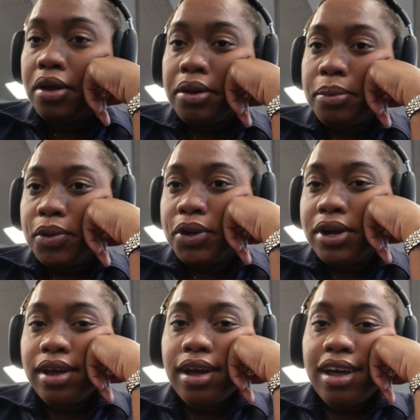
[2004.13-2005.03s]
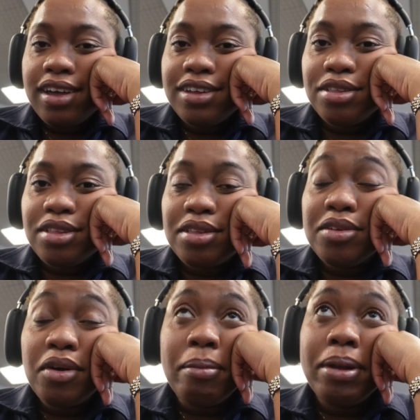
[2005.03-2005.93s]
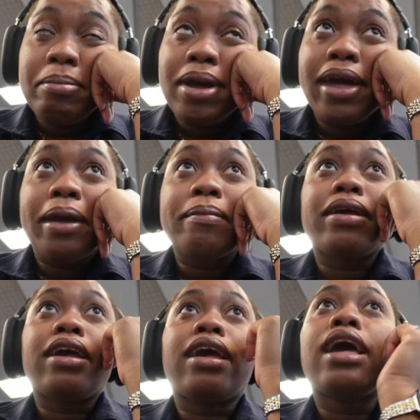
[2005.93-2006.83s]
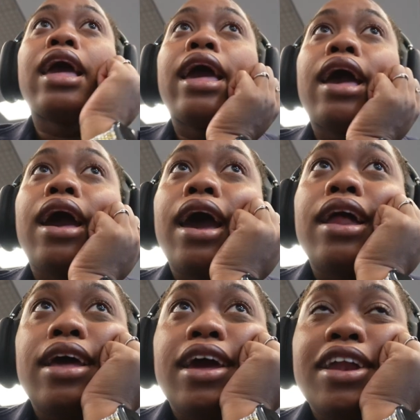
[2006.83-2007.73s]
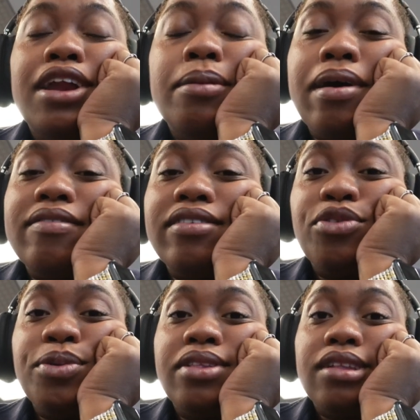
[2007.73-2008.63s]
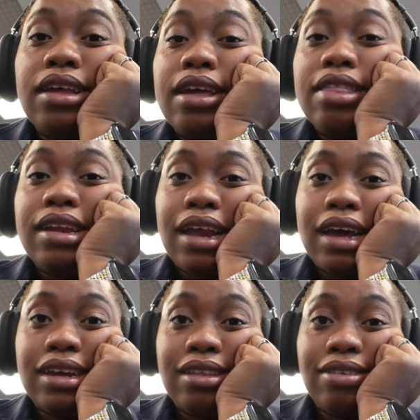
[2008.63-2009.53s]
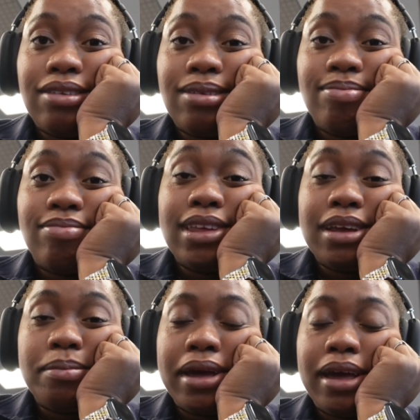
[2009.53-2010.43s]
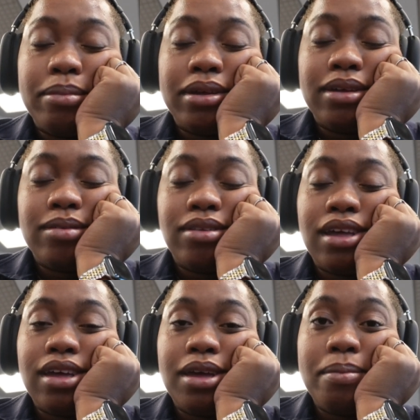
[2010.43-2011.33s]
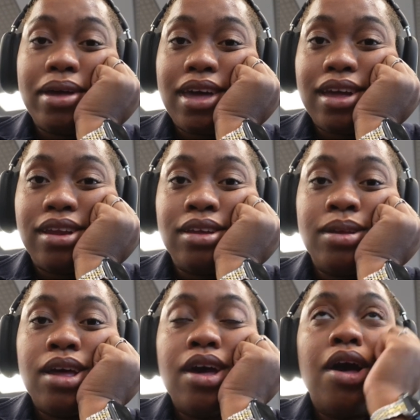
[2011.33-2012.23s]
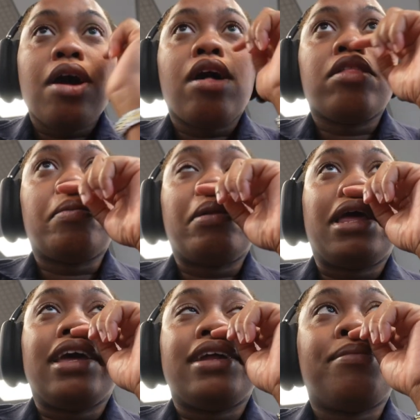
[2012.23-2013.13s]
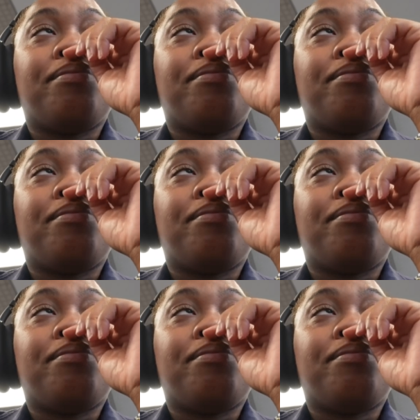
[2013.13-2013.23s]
good morning guys so i'm in miami and i ended up having to stay the night in miami because i hit my head on the plane